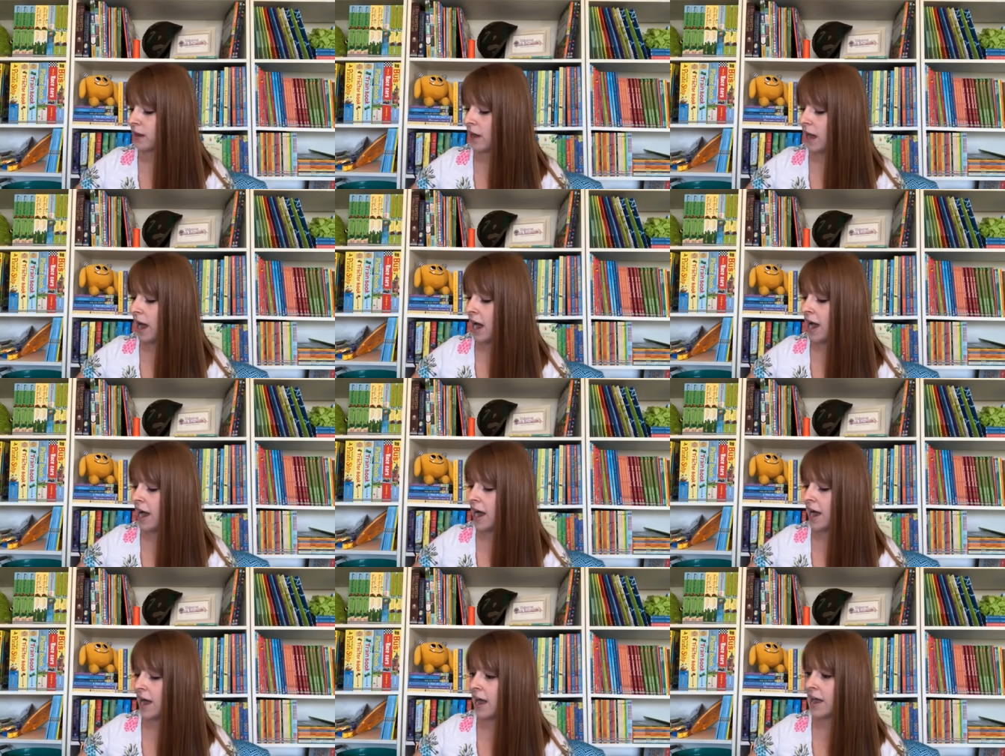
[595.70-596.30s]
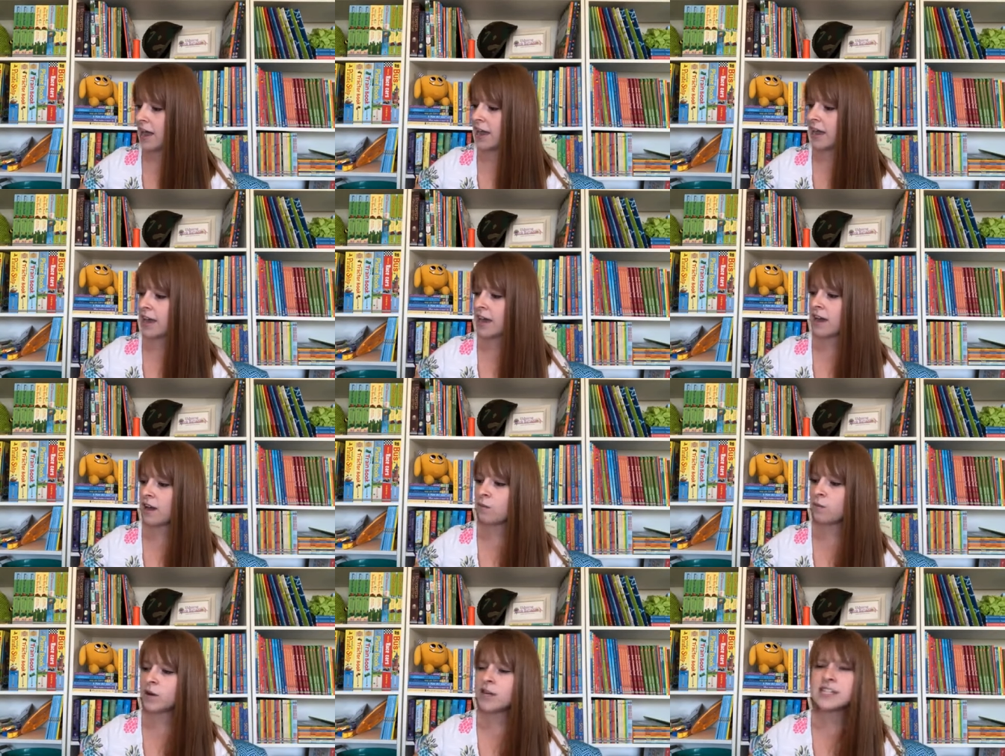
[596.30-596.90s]
I
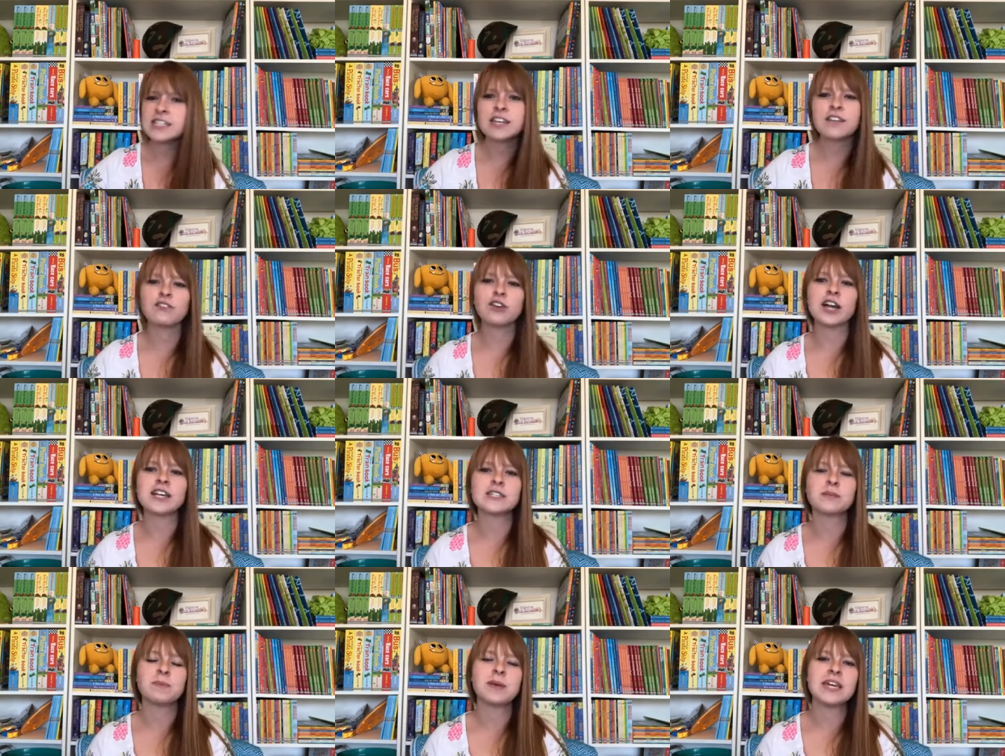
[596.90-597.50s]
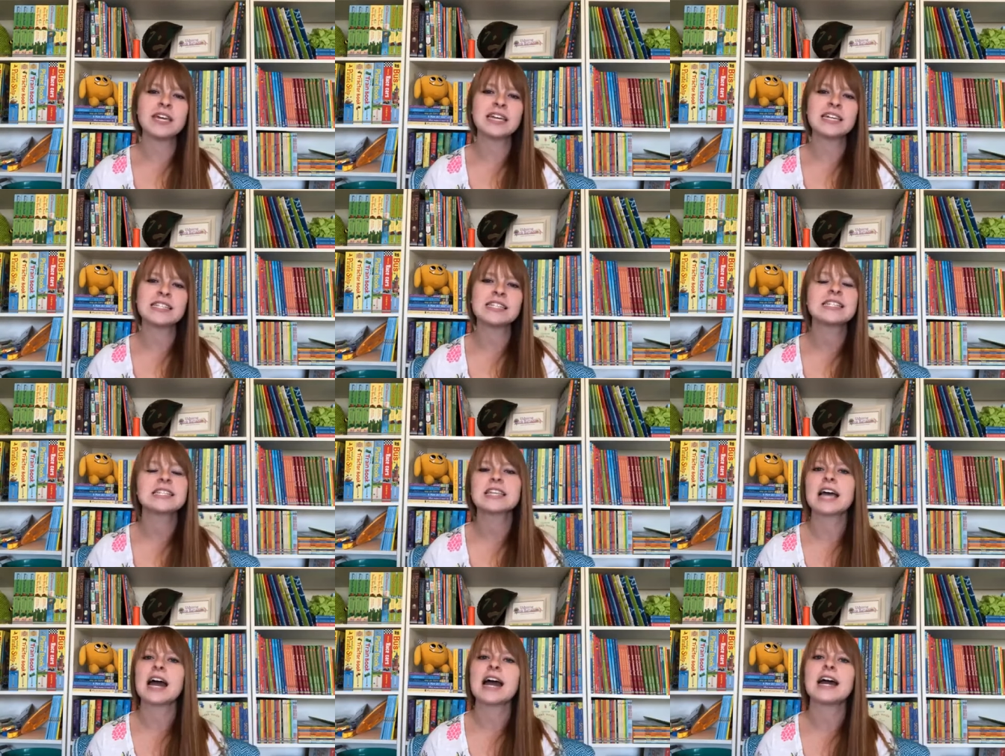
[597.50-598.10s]
wanted to give you guys a peek
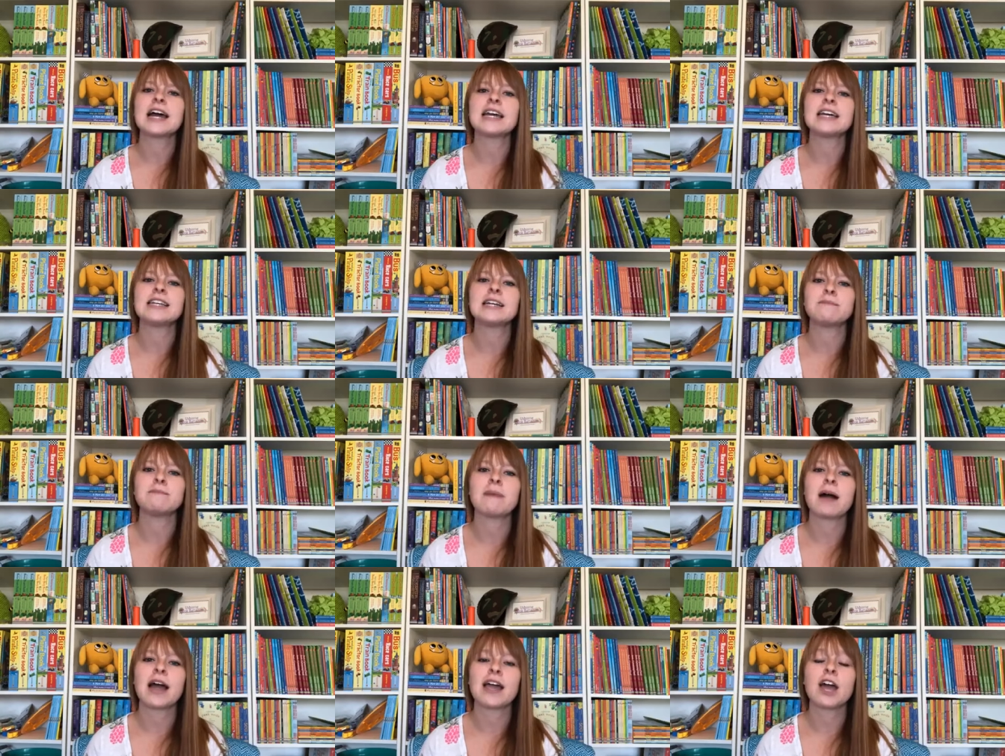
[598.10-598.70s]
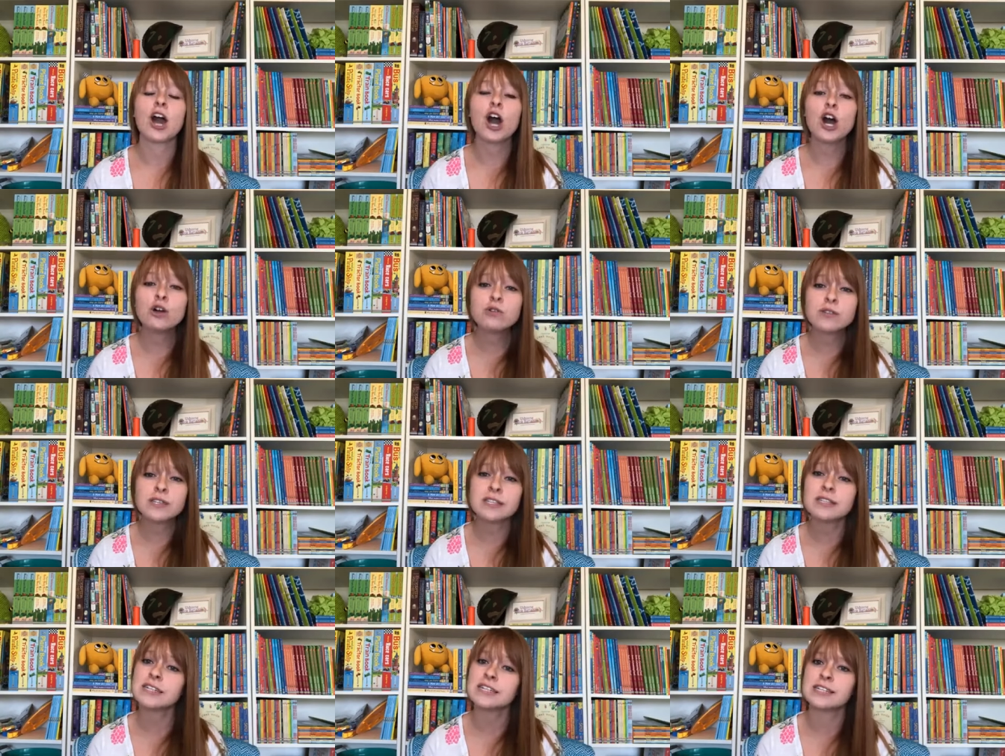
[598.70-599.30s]
inside my
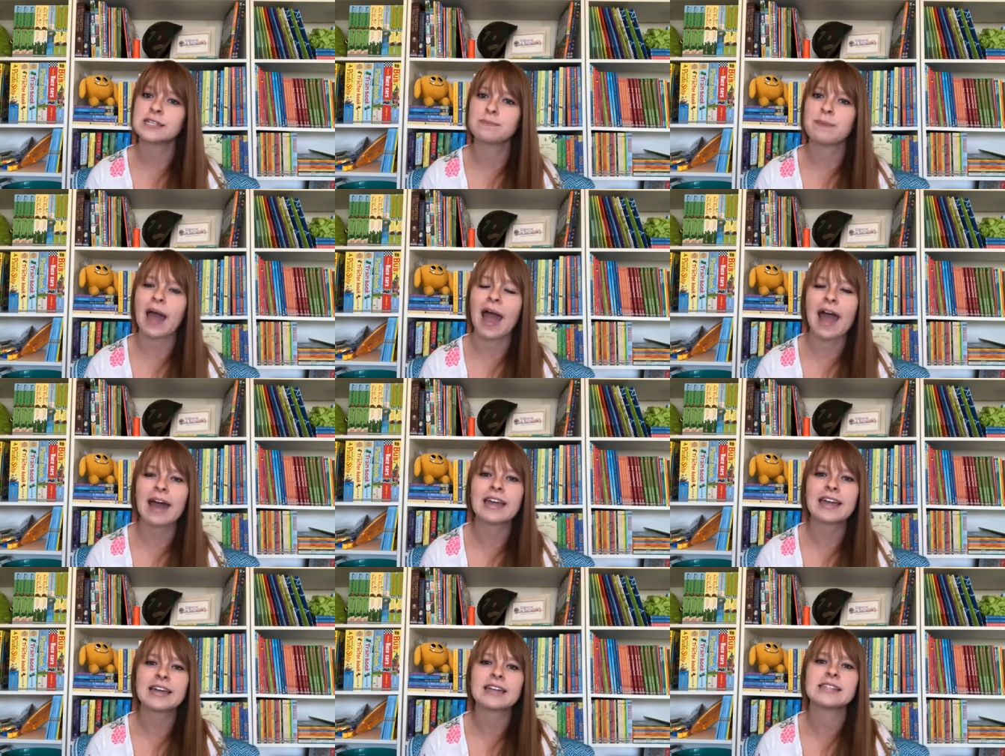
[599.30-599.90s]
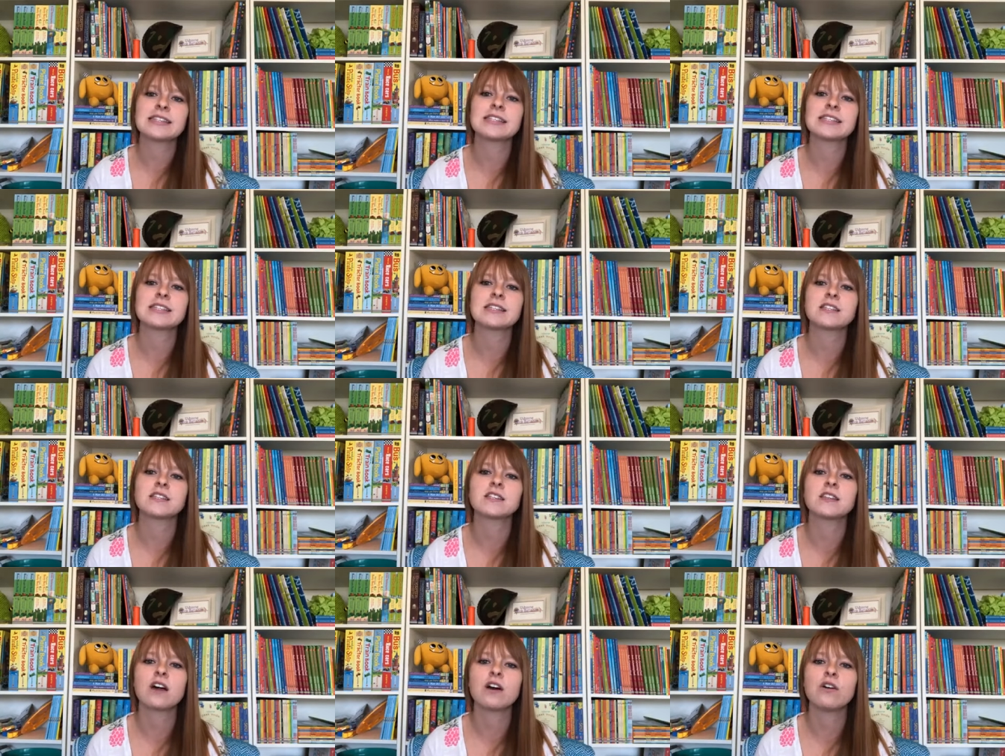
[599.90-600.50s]
hostess packets.
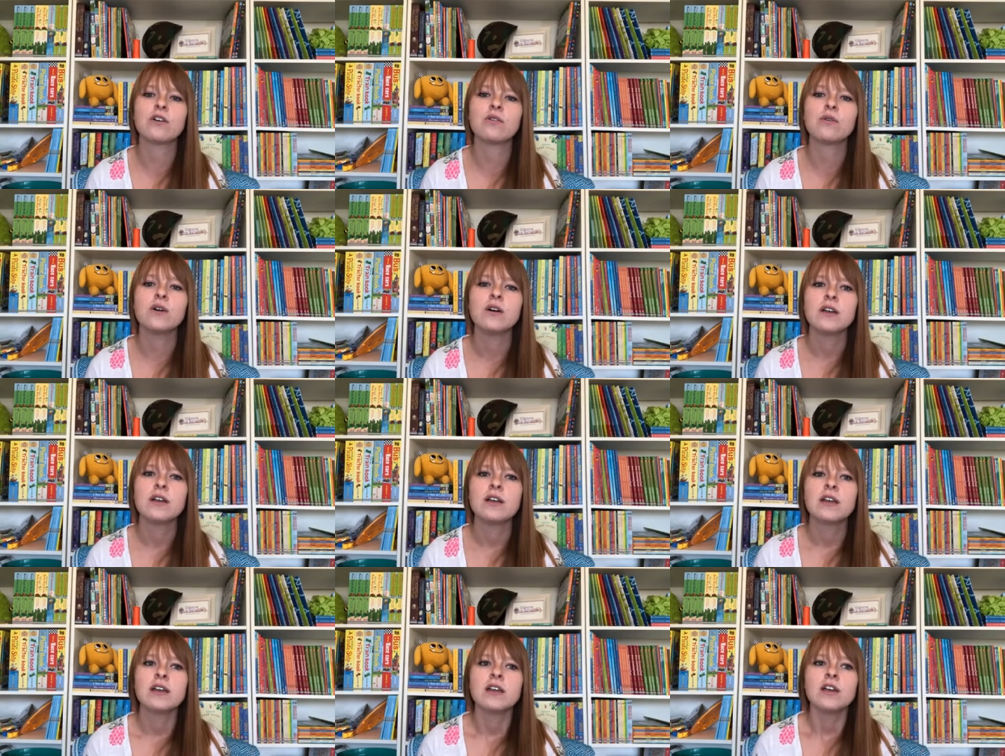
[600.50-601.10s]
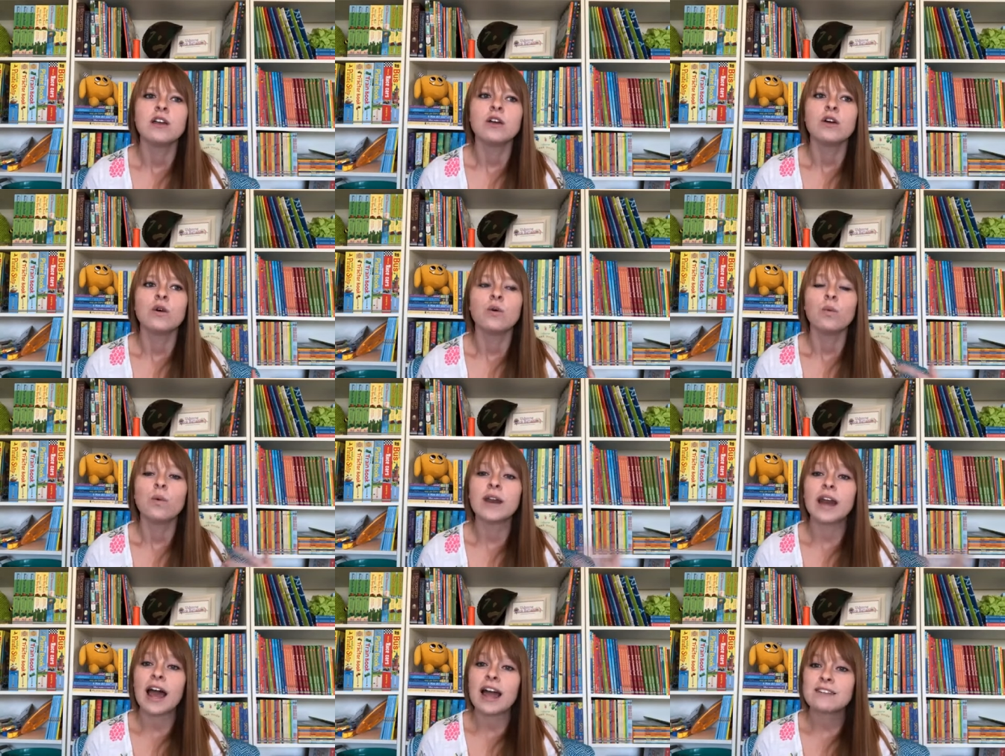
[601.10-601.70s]
So
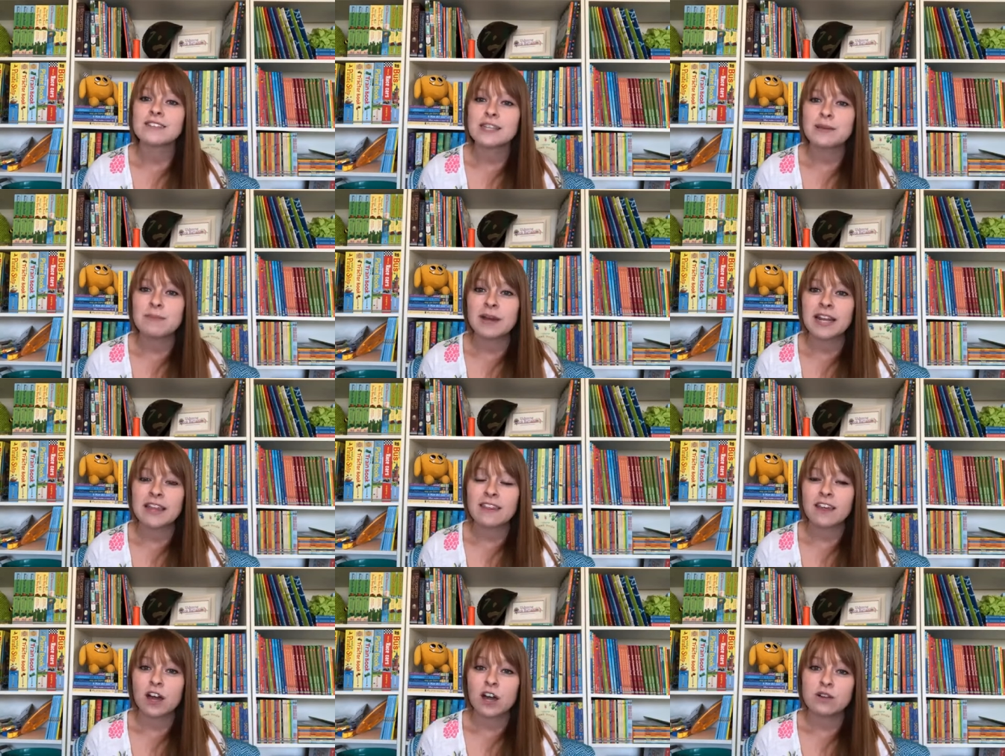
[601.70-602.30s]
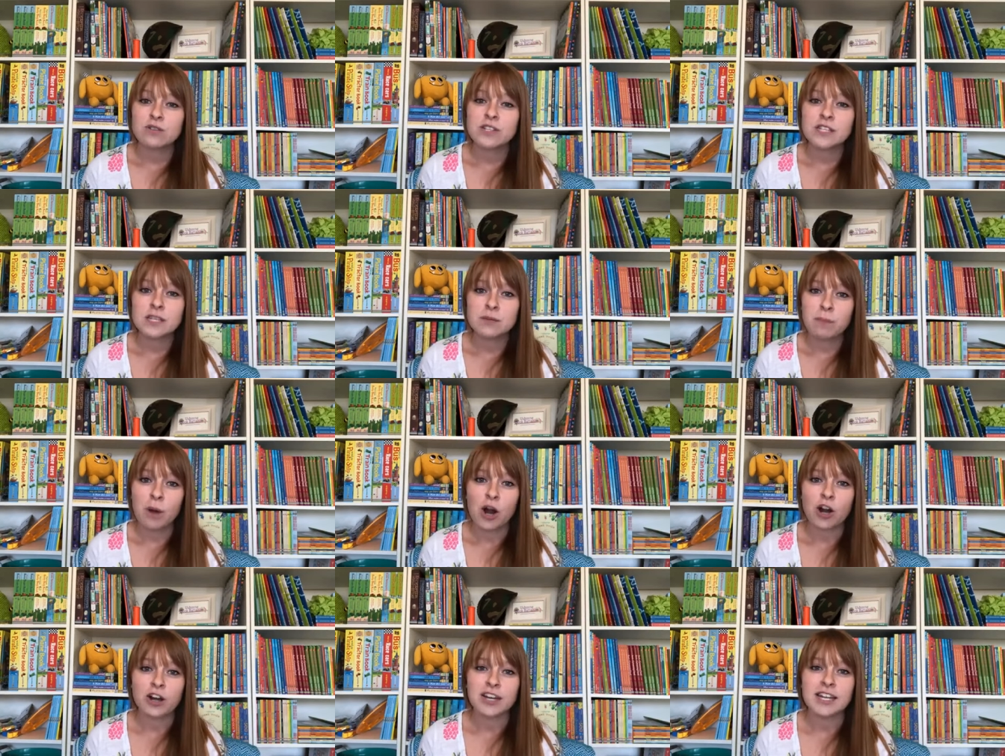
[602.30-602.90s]
when I have somebody that hosts a
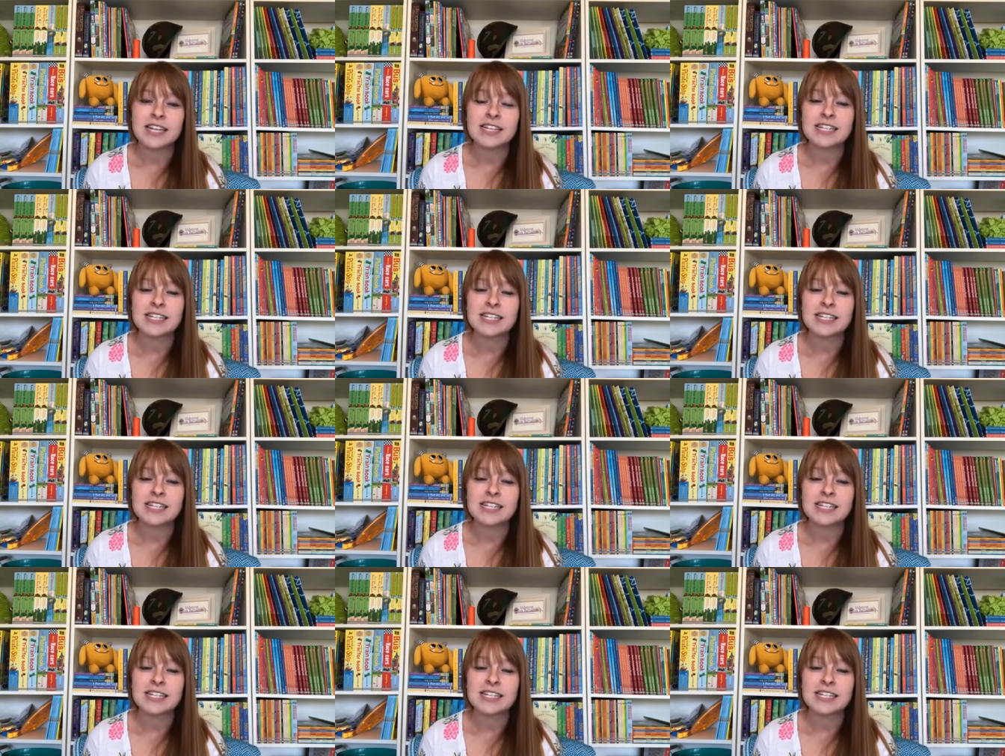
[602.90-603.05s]
party,